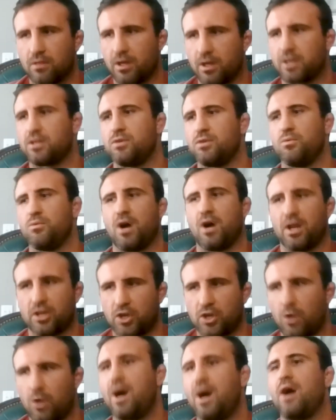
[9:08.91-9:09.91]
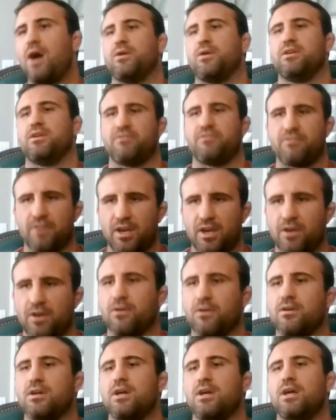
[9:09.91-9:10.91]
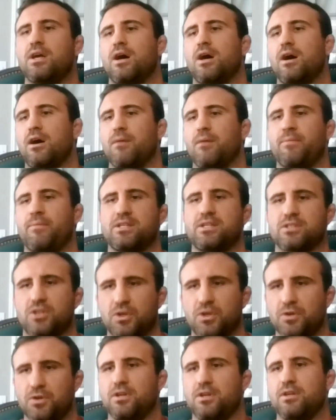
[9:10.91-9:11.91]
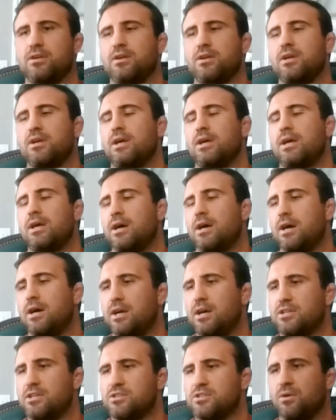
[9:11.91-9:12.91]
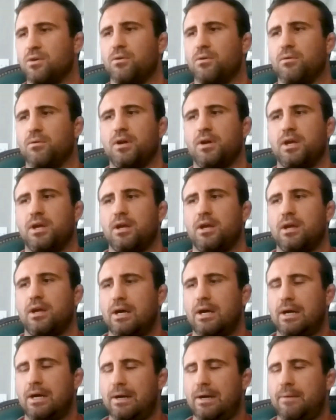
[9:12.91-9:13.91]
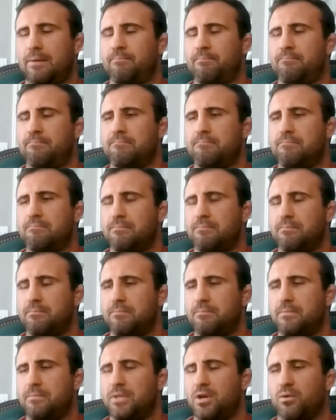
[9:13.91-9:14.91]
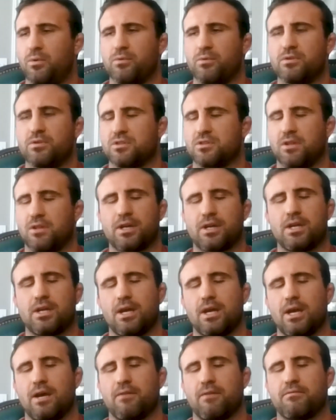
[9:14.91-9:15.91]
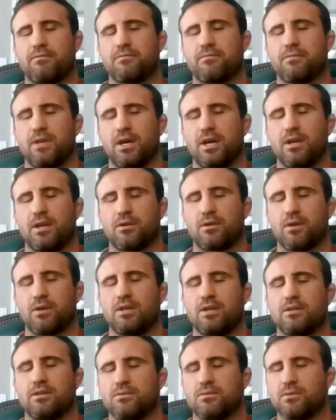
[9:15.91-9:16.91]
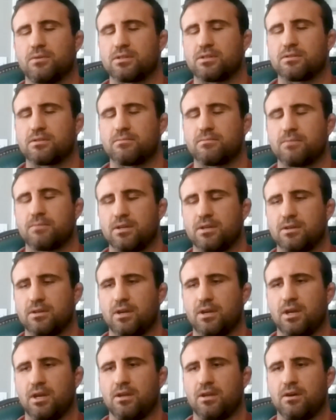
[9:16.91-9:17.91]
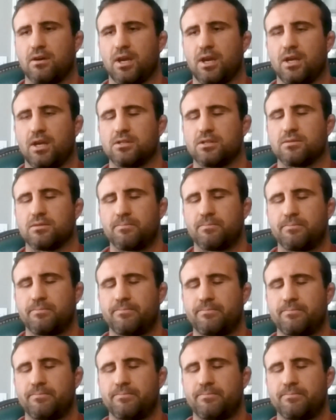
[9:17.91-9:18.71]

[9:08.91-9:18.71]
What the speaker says: Like you want to go out and fail. That's good. So we were just lucky to have that ingrained into us at a young age.